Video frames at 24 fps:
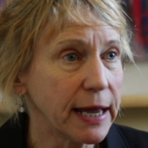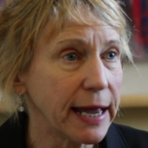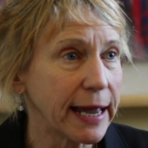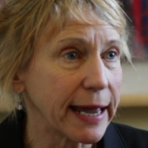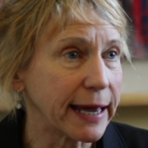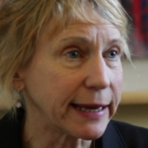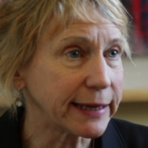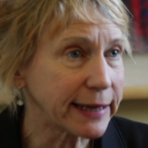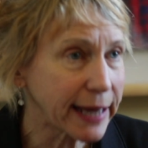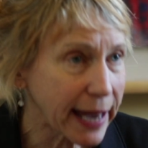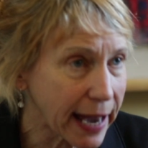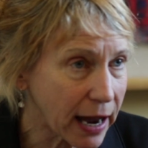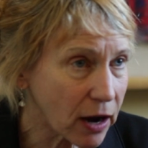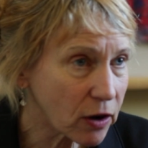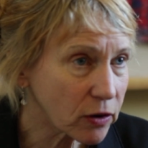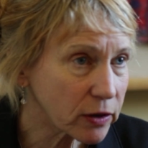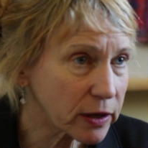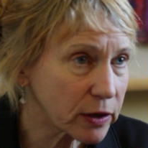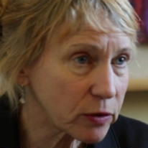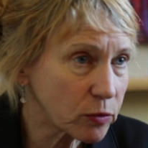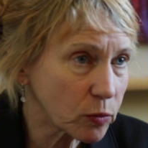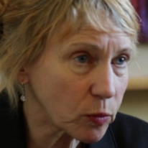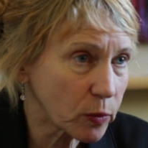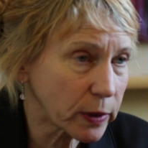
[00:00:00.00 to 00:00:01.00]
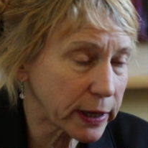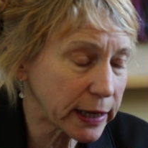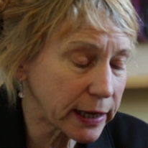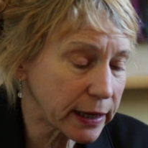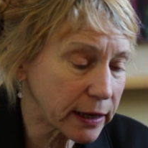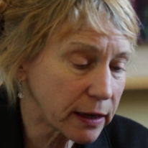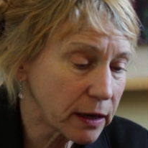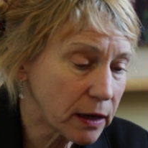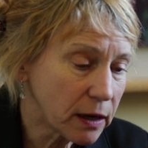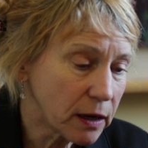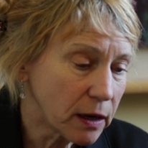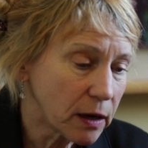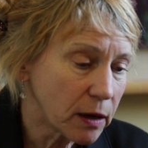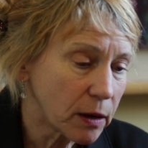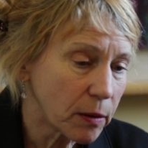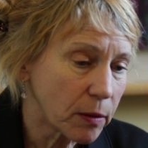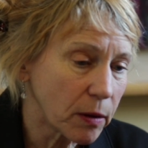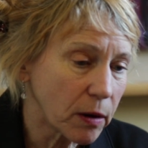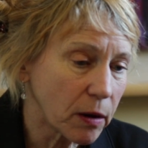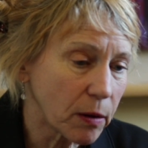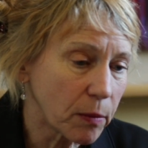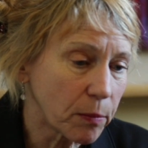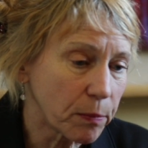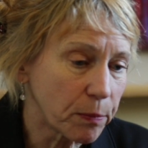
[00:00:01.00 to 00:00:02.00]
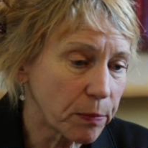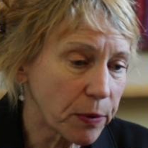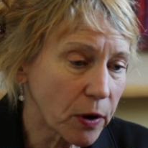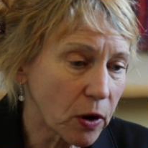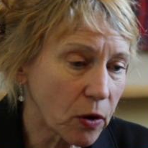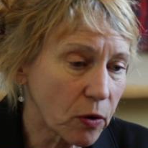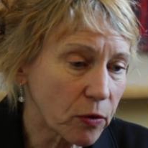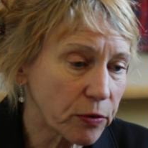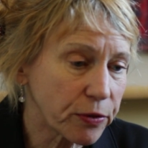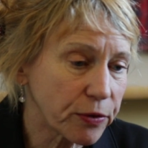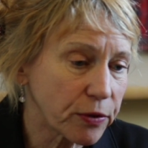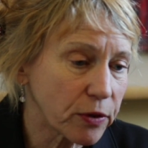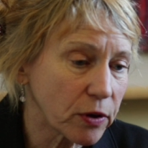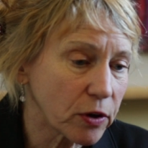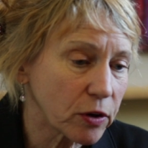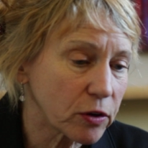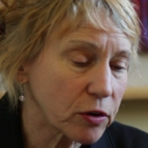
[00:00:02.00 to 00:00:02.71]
And how can we both